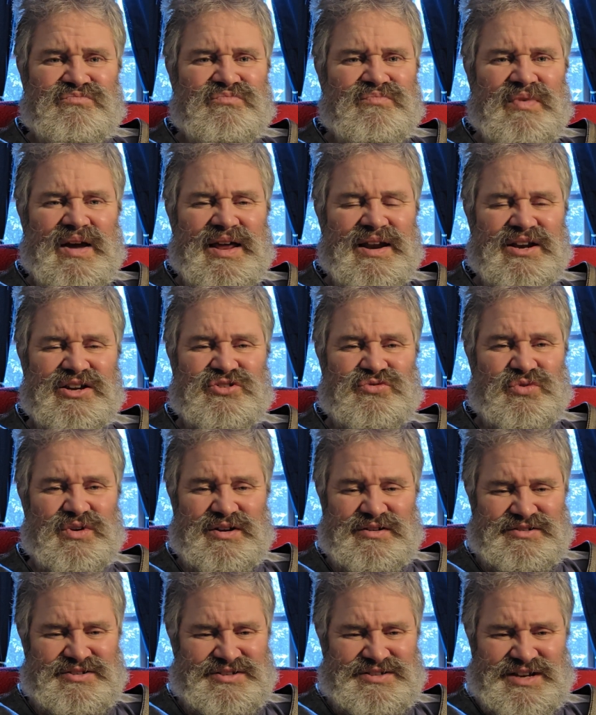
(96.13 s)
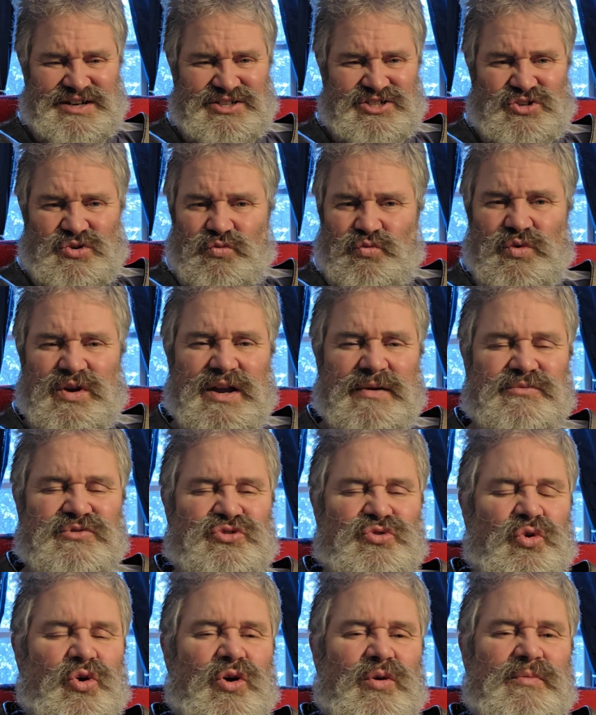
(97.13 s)
penetrate, starts to
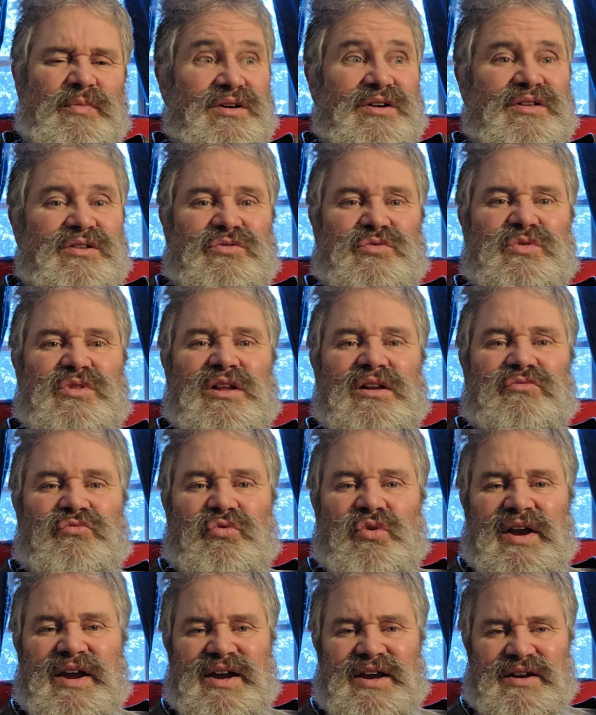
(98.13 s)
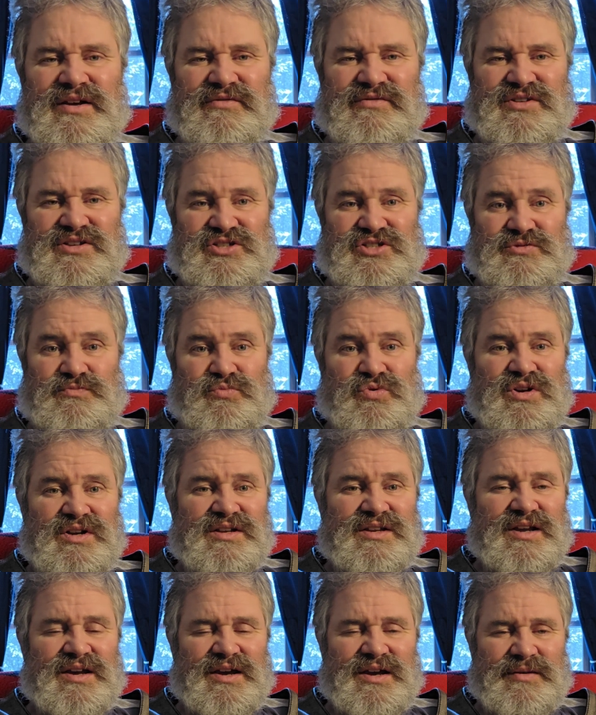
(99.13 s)
reabsorb through the rain of the
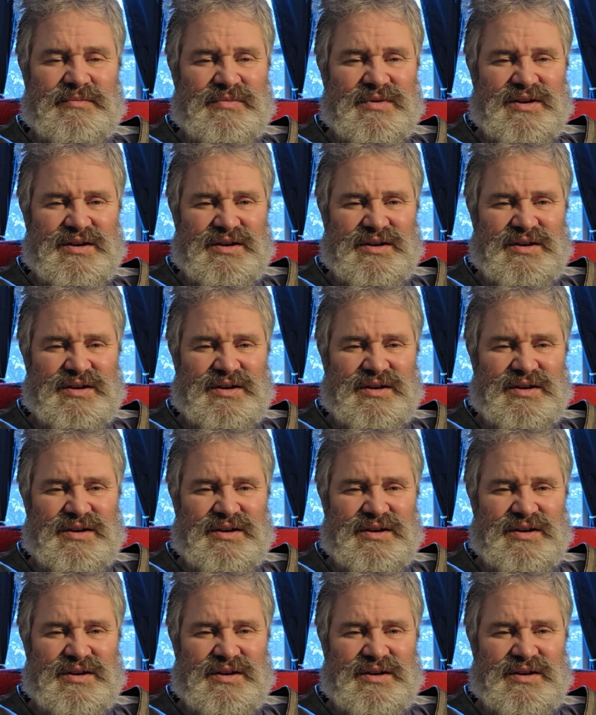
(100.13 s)
springtime.